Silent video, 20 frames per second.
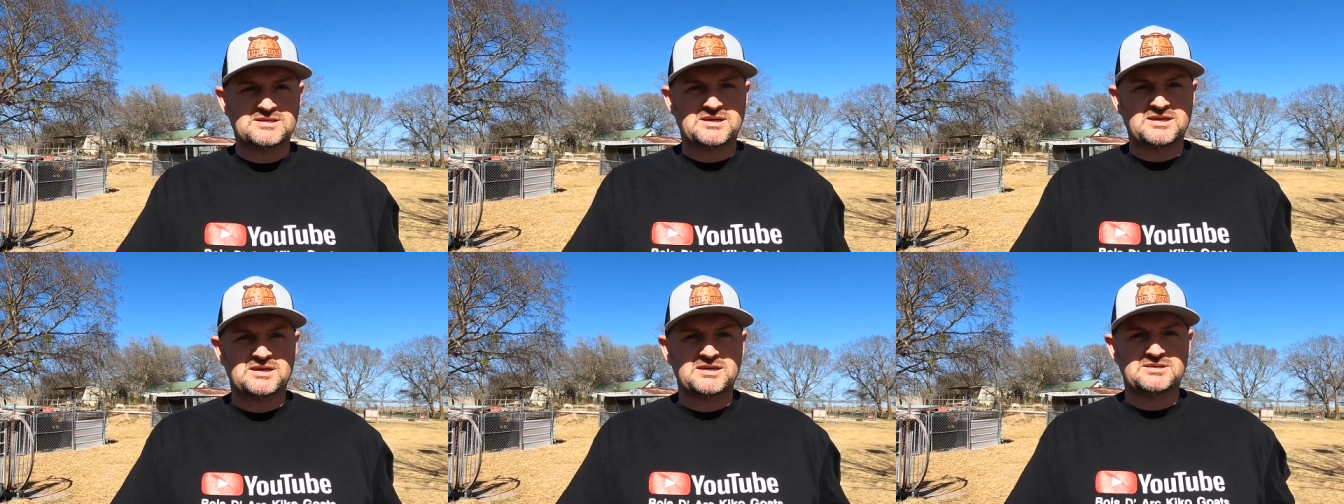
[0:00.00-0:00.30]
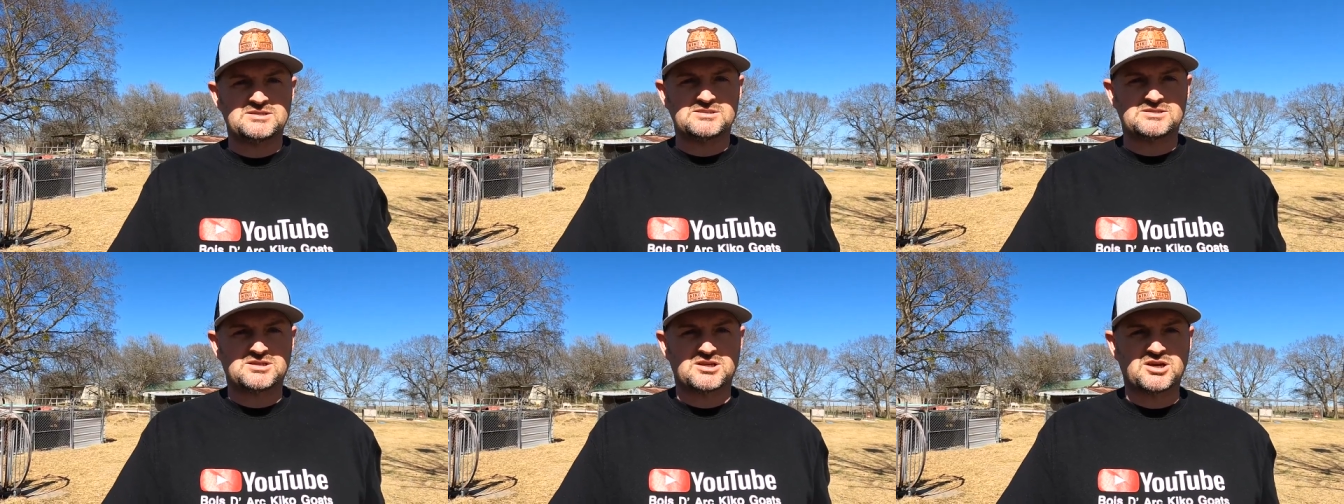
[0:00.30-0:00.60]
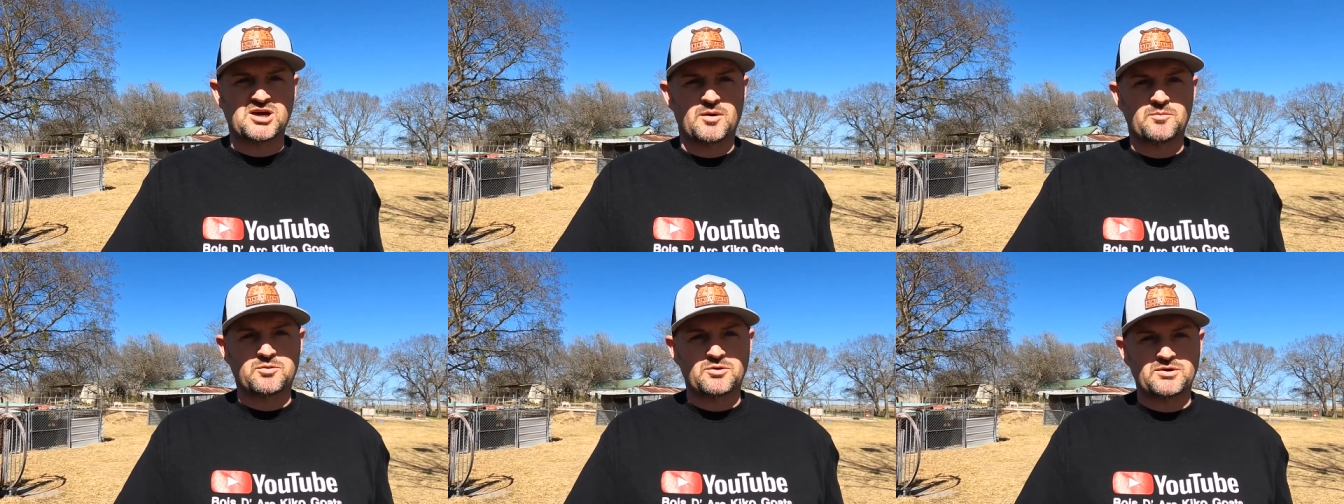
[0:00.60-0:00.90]
kid just a
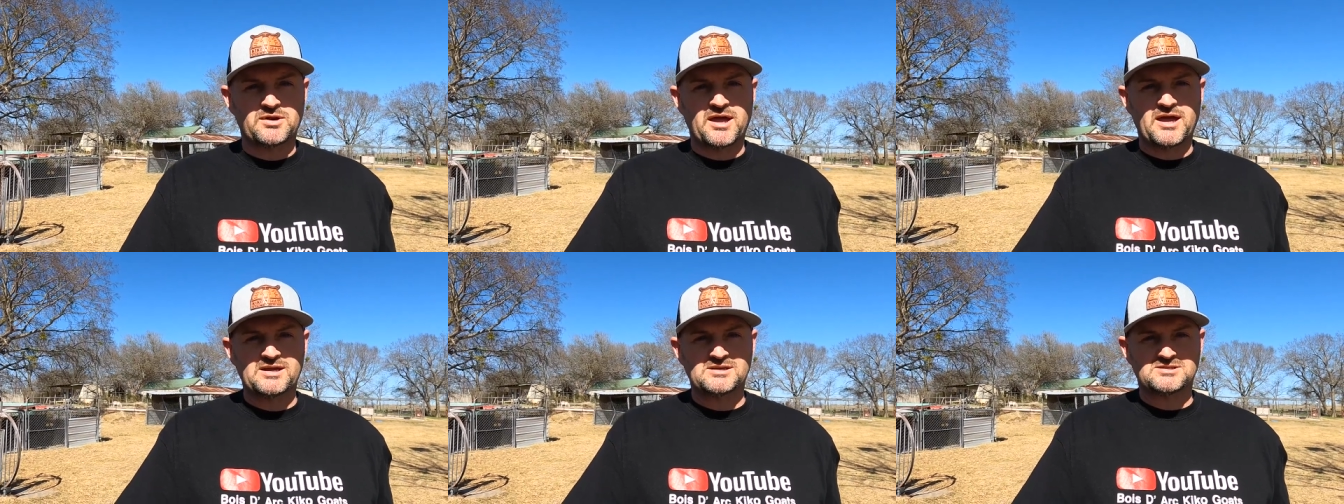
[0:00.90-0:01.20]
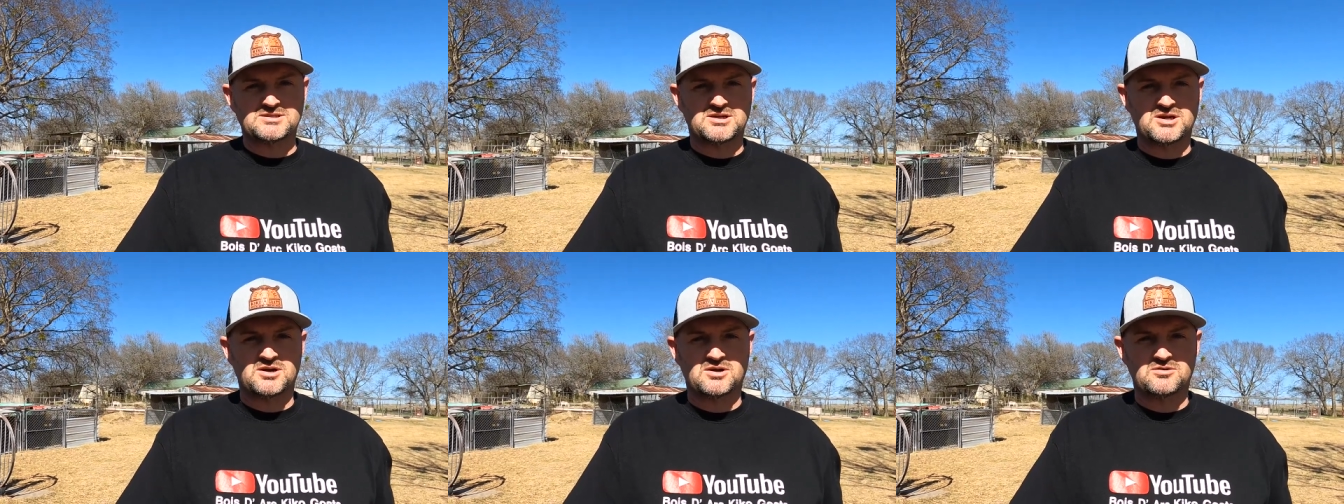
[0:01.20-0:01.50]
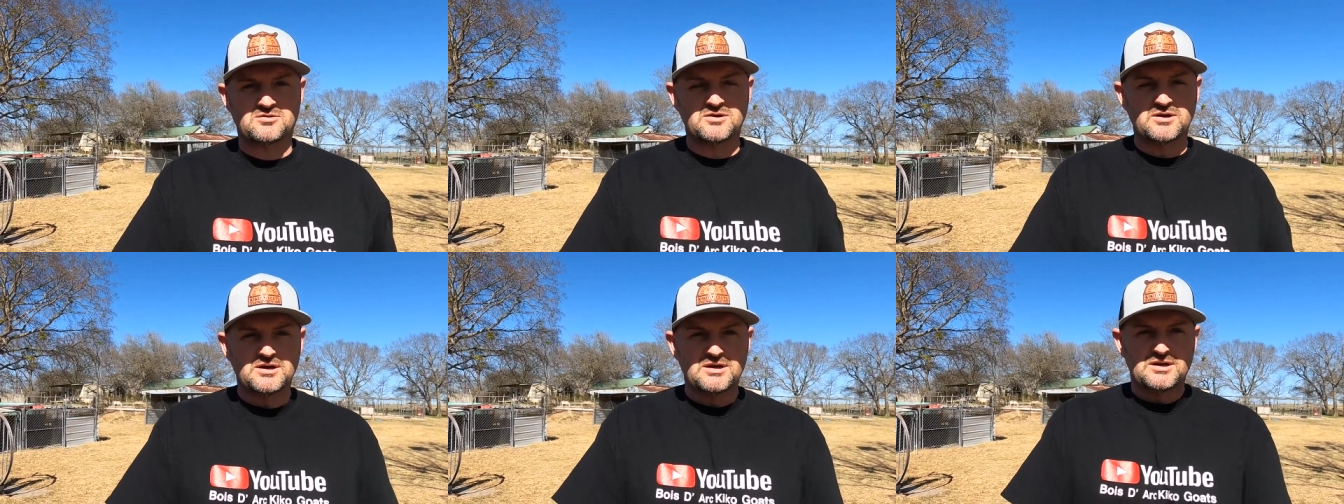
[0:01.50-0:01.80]
couple of days
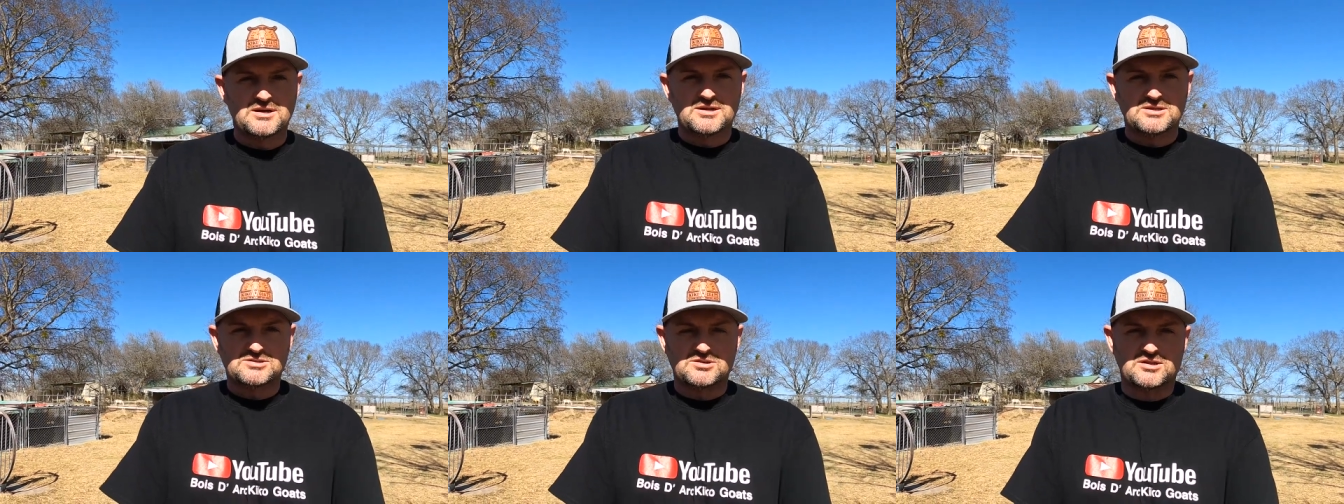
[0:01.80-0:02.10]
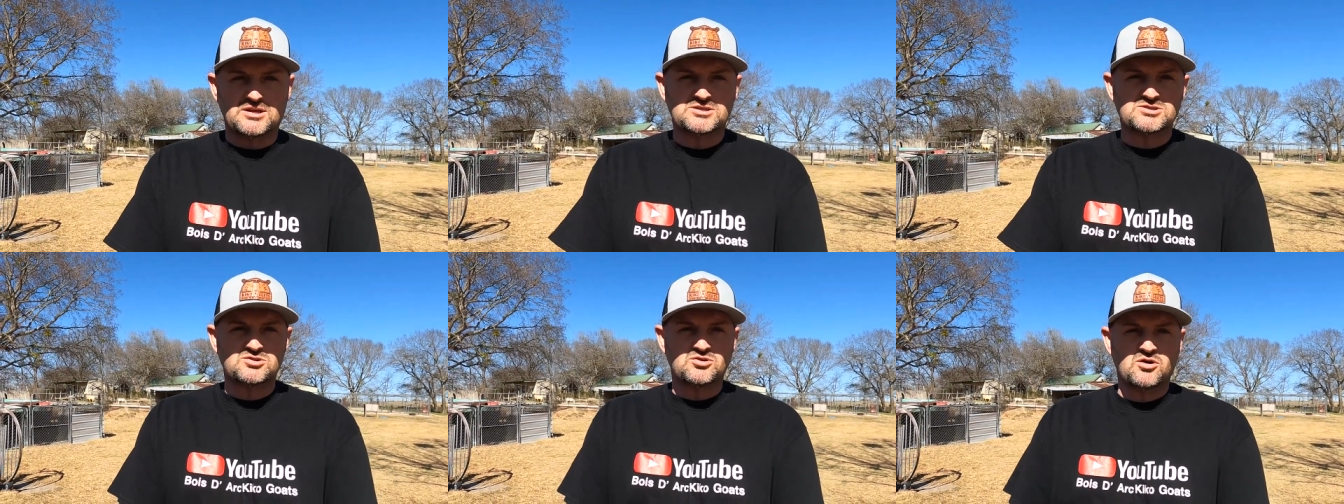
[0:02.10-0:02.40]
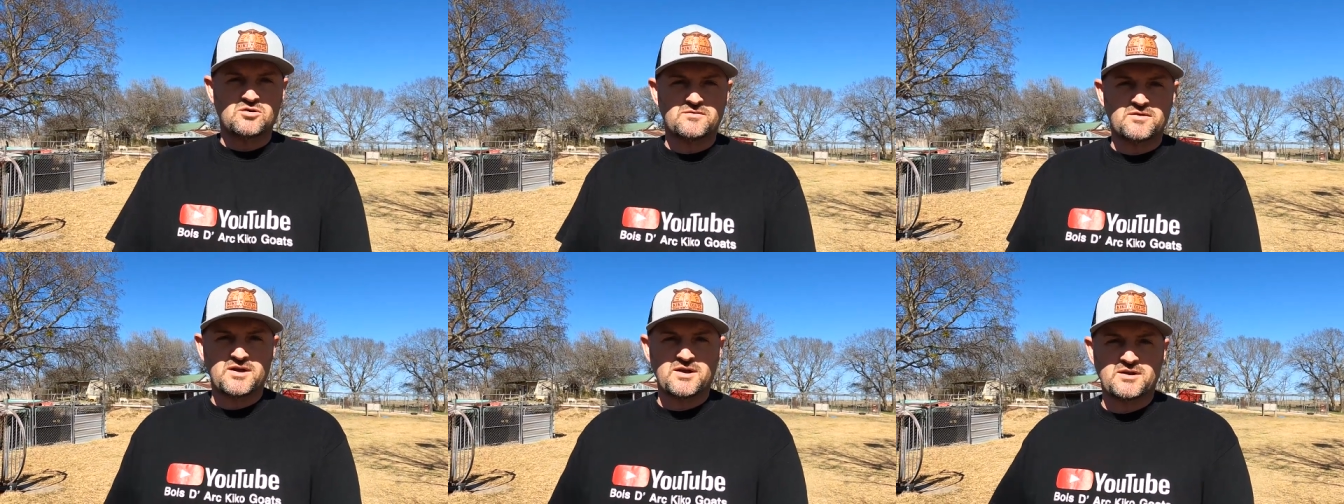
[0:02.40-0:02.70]
ago. So let's
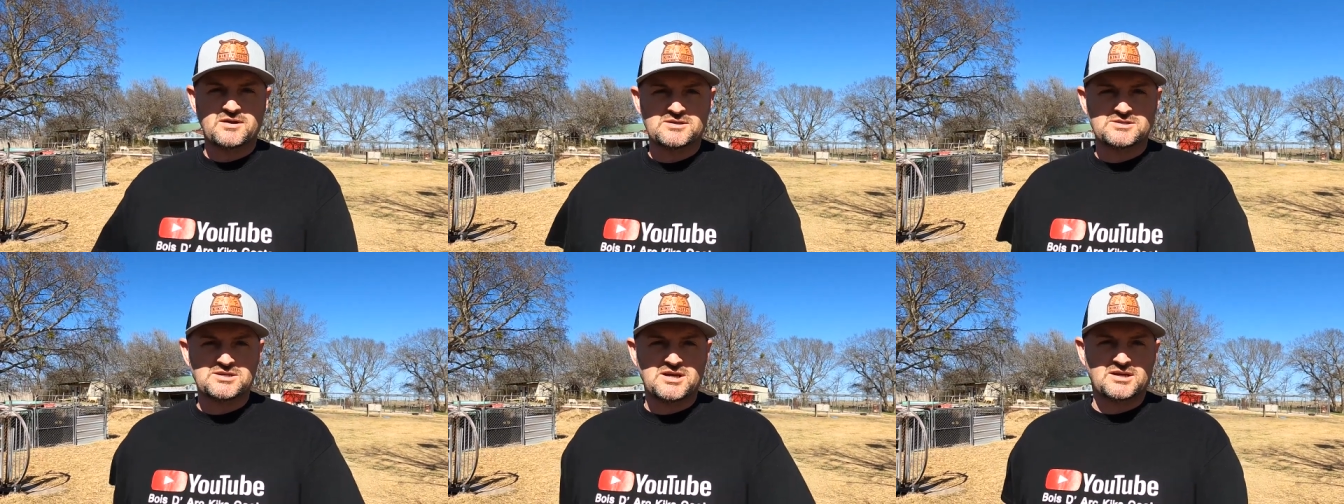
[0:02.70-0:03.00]
go over here and